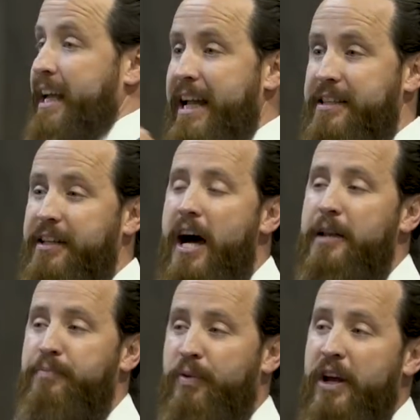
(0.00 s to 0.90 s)
It's
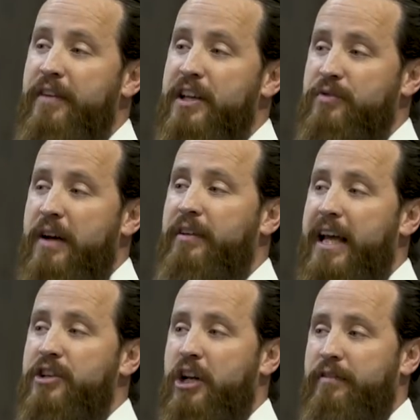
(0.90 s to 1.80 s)
God's previous
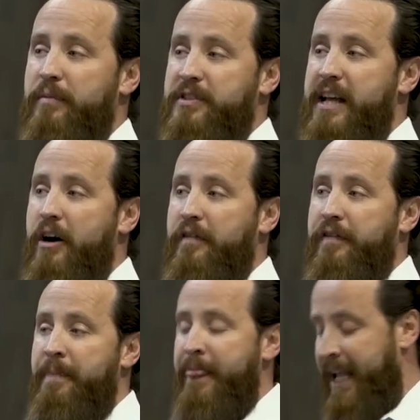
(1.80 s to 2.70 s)
revelation of himself.